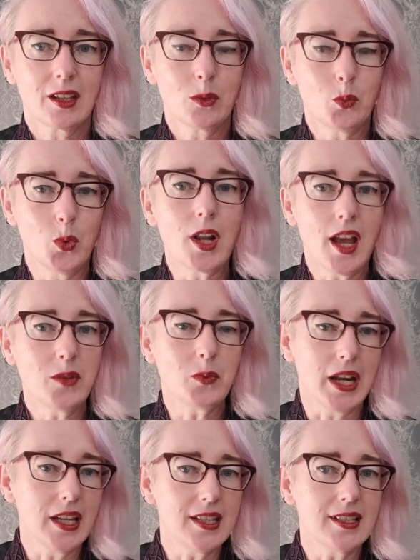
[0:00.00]
would I
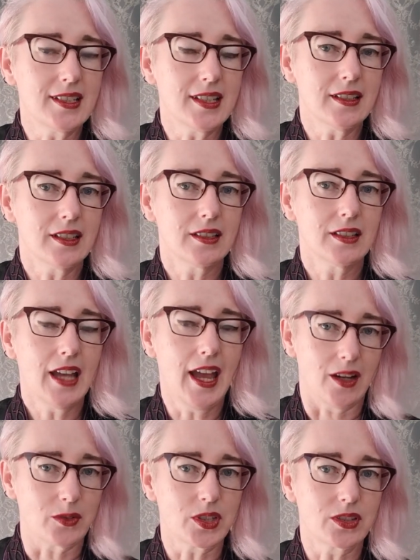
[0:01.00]
wear this
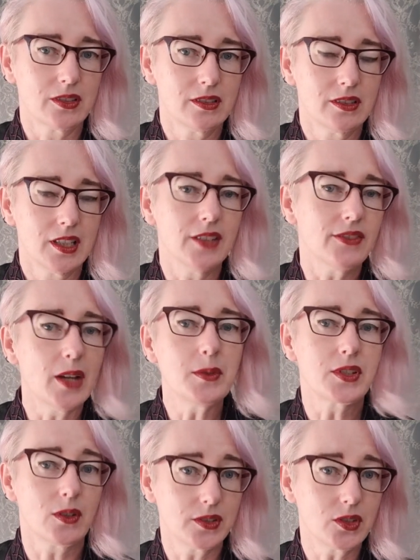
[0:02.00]
out? If I
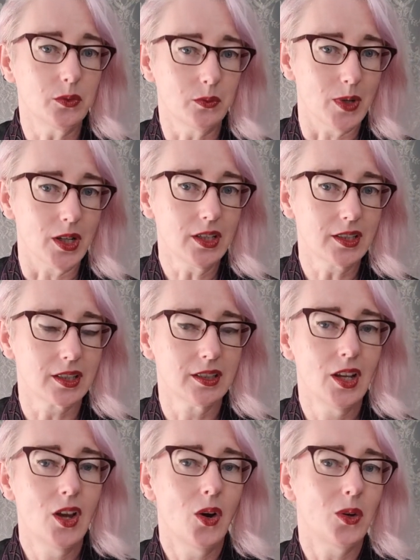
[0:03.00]
was going to work
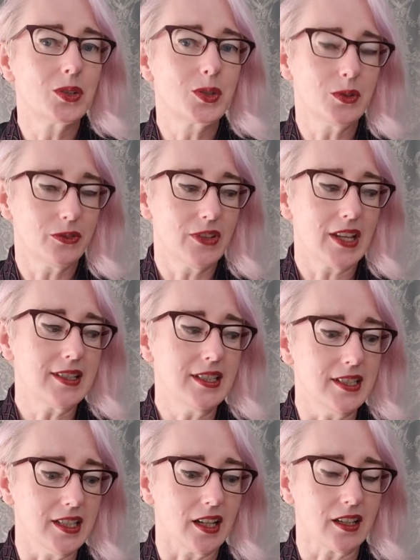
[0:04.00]
or to a
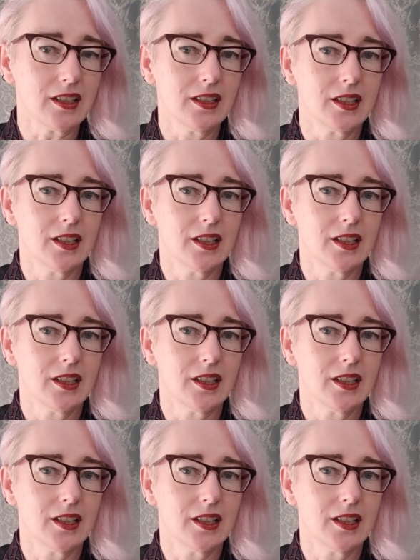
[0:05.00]
fancy dinner,